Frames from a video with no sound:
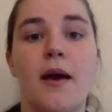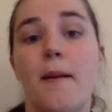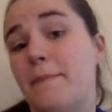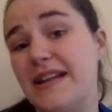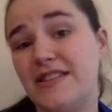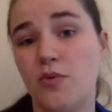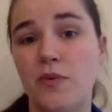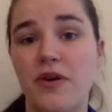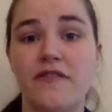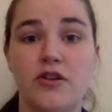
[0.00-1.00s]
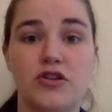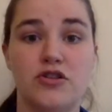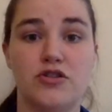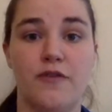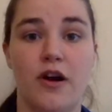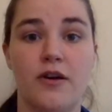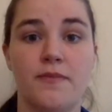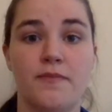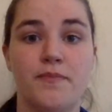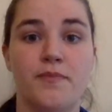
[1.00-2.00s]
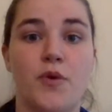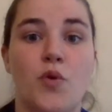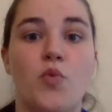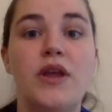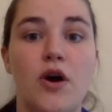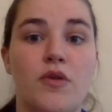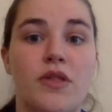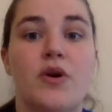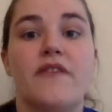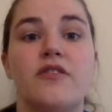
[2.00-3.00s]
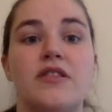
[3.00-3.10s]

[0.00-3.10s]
Based on what we've learned so far, we know that whatever